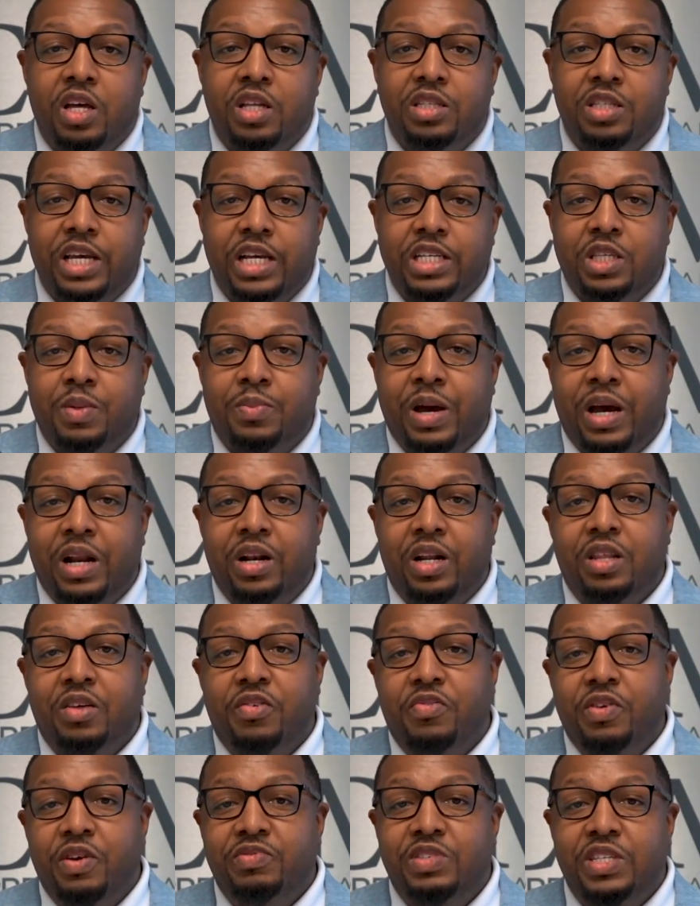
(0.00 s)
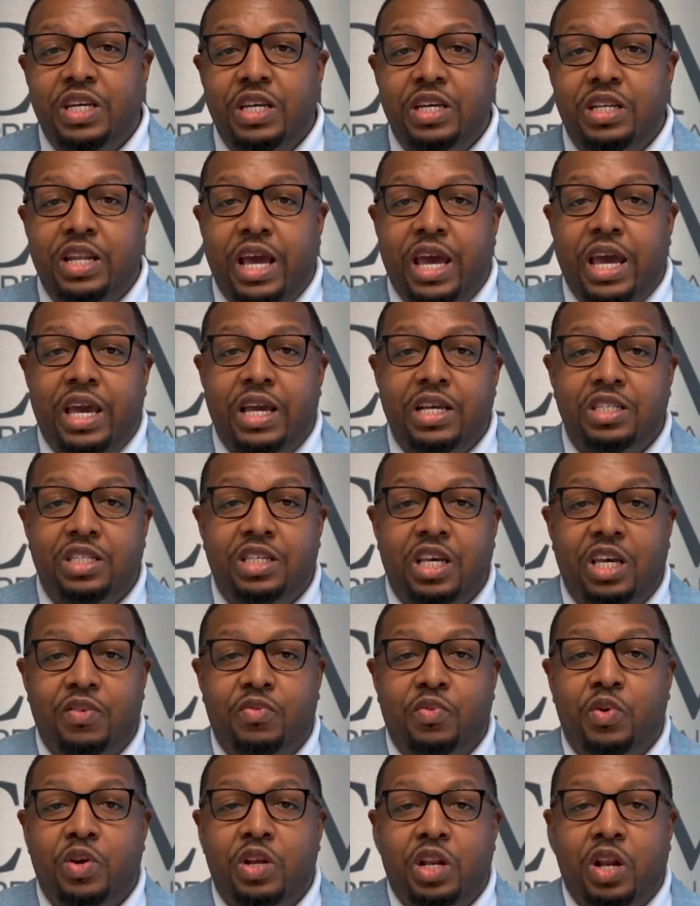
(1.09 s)
takes about another 15 days
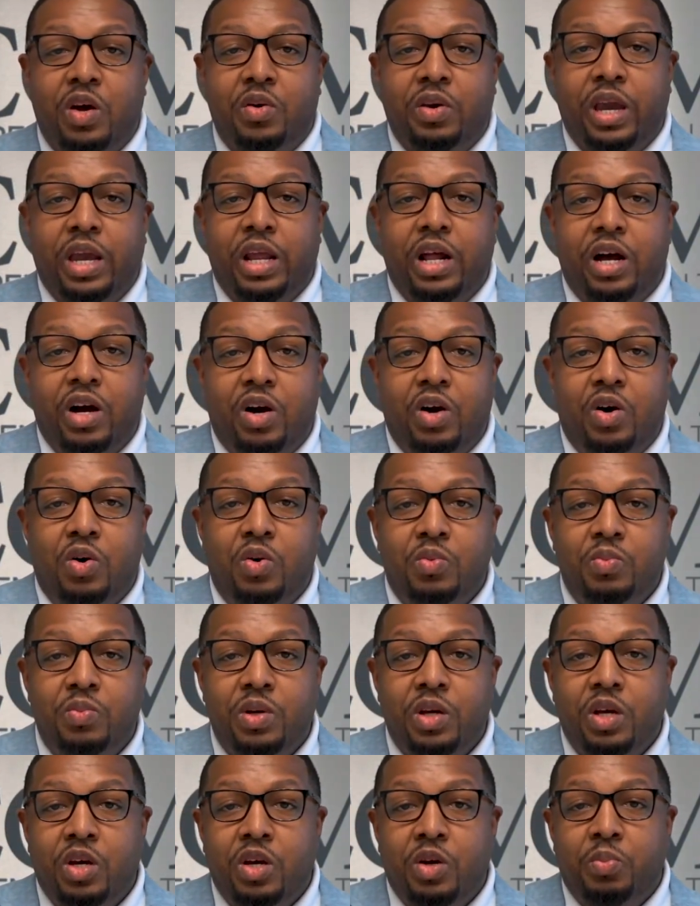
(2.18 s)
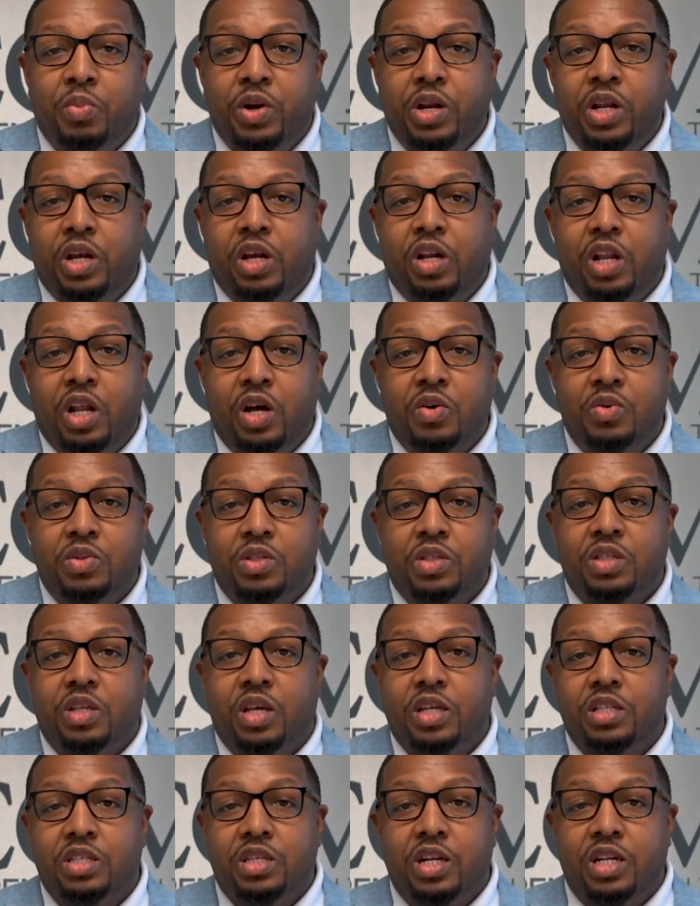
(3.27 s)
if we locate a home pretty close
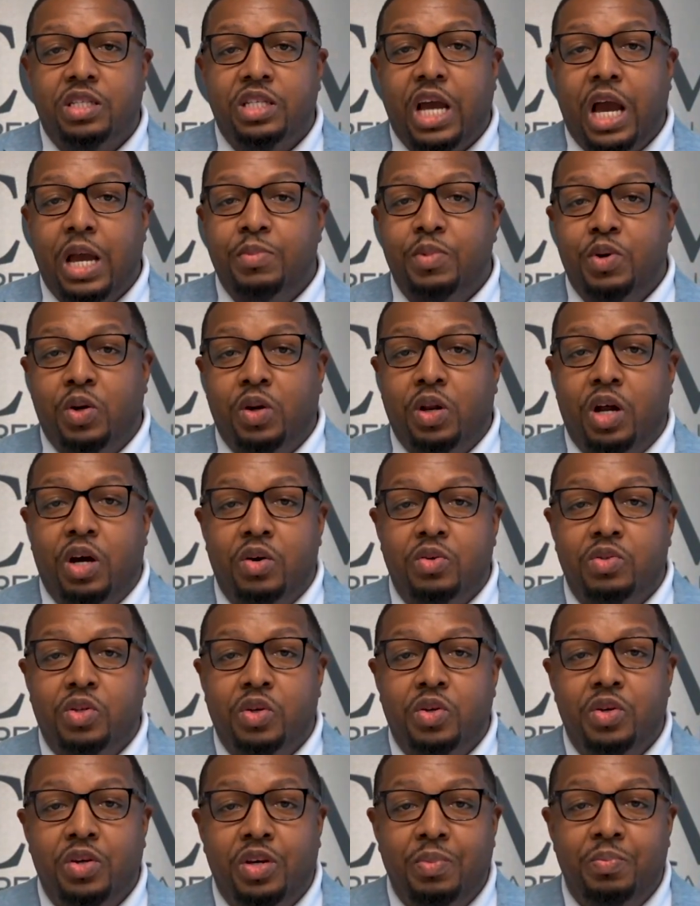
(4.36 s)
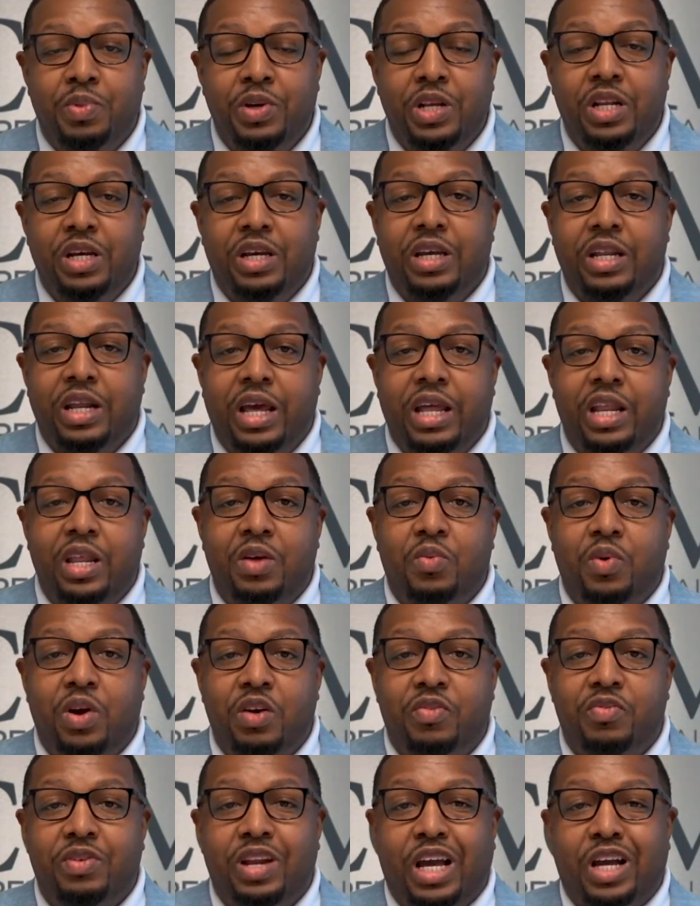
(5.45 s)
to the time you close. So you can be looking at
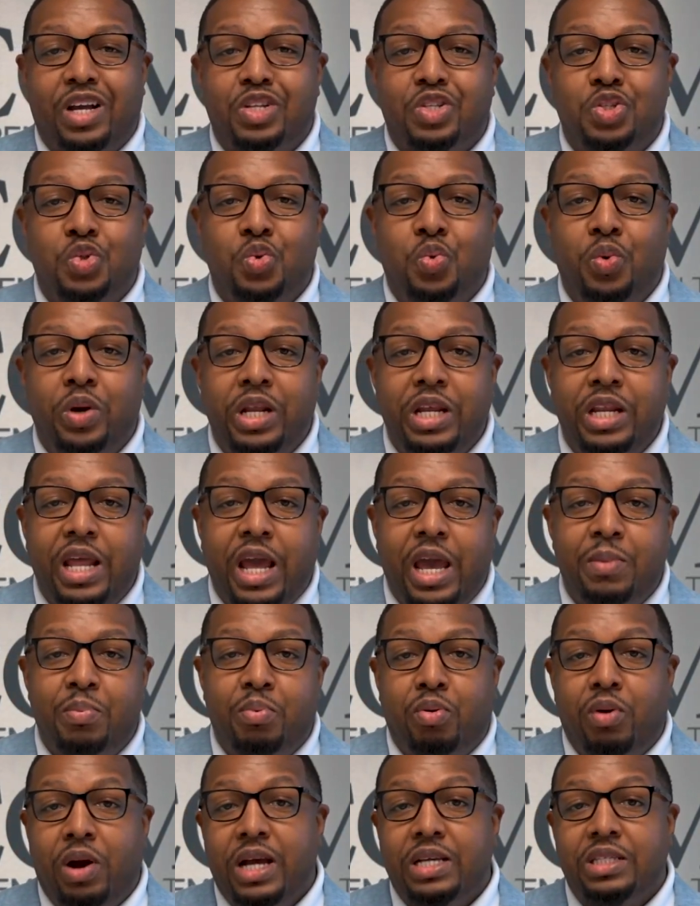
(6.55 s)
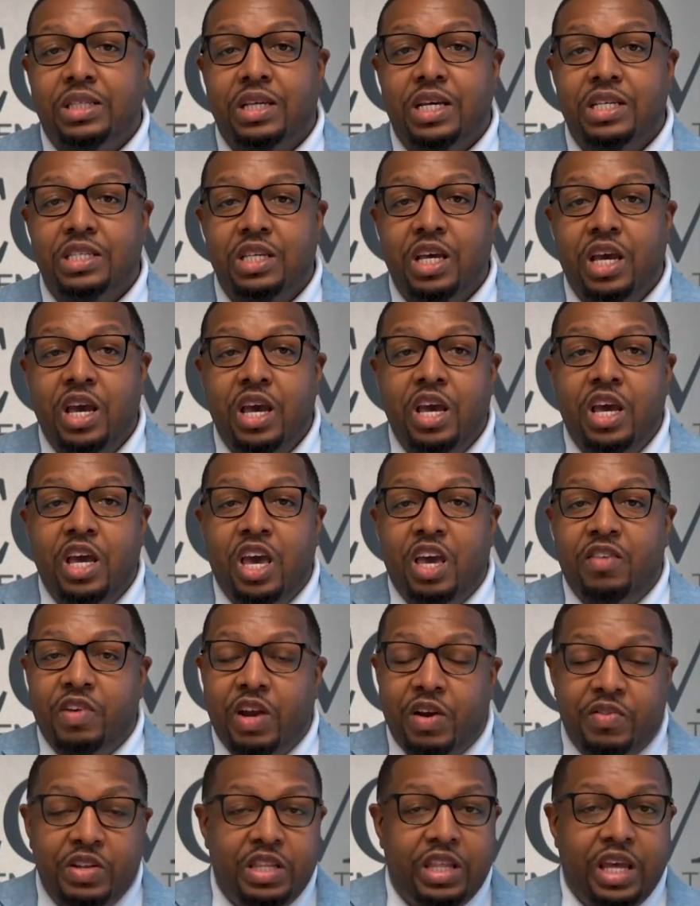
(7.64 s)
anywhere from like a 20 day process if
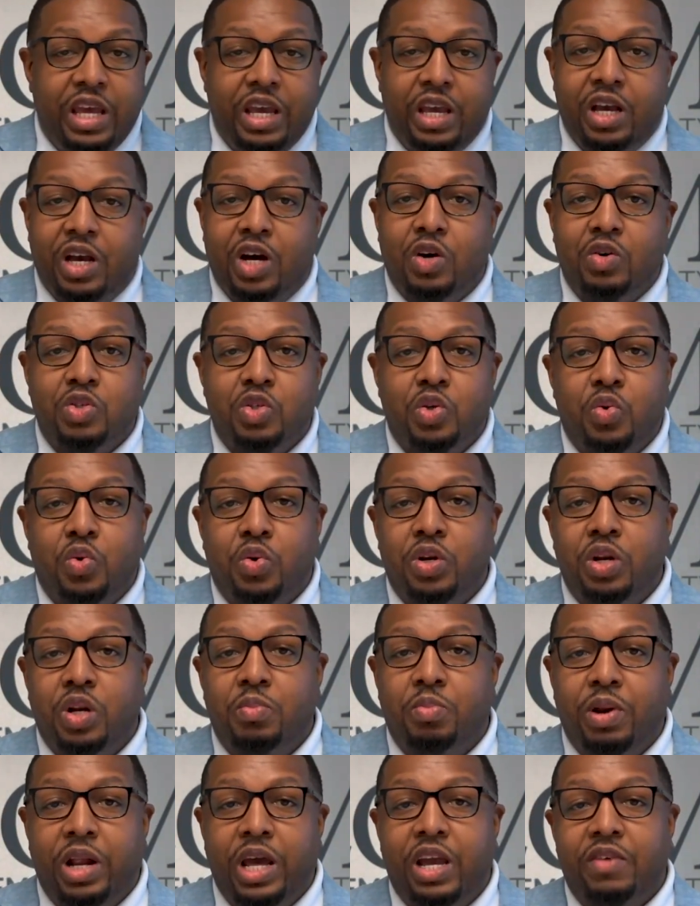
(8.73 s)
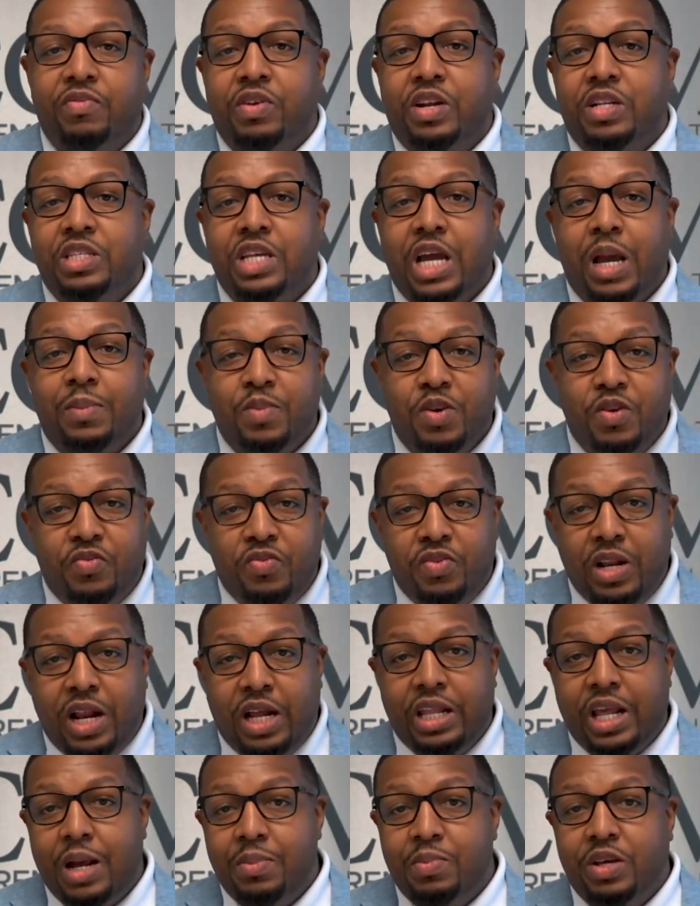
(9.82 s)
everything goes according to plan from the time you fill
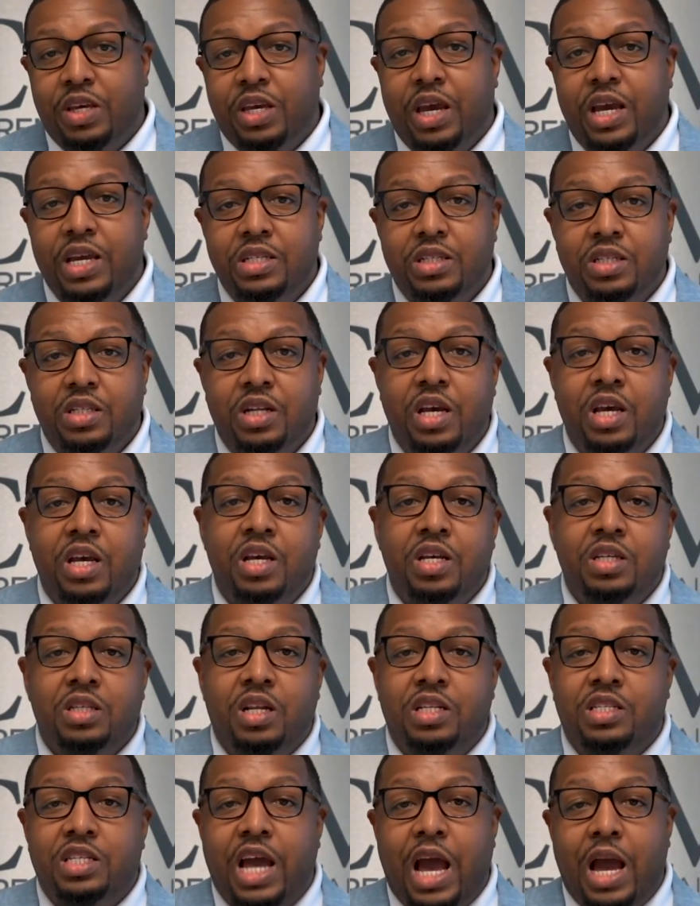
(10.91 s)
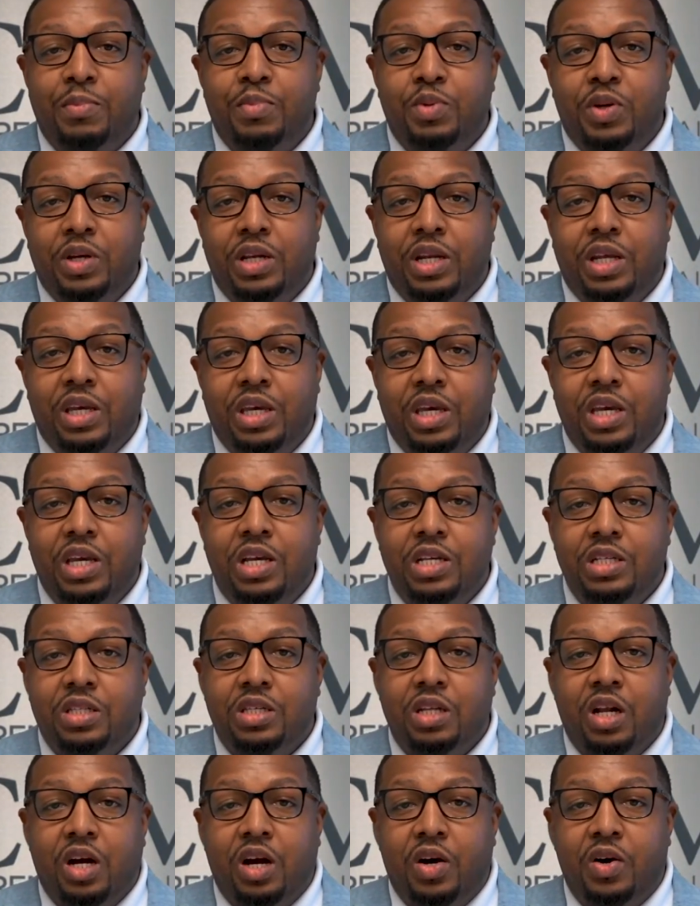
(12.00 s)
out the application to the time you get the keys
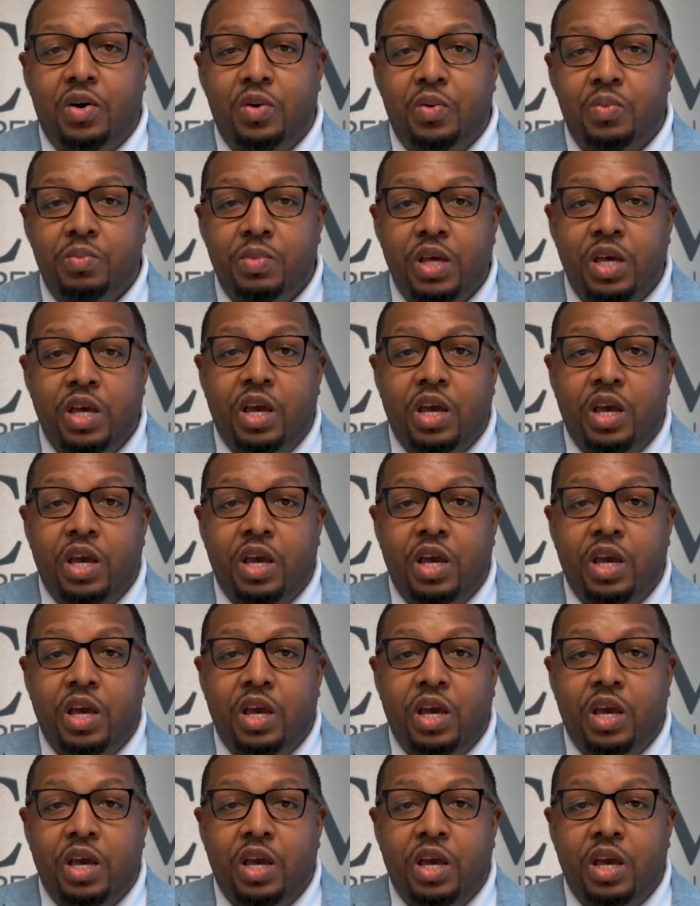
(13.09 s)
to the home.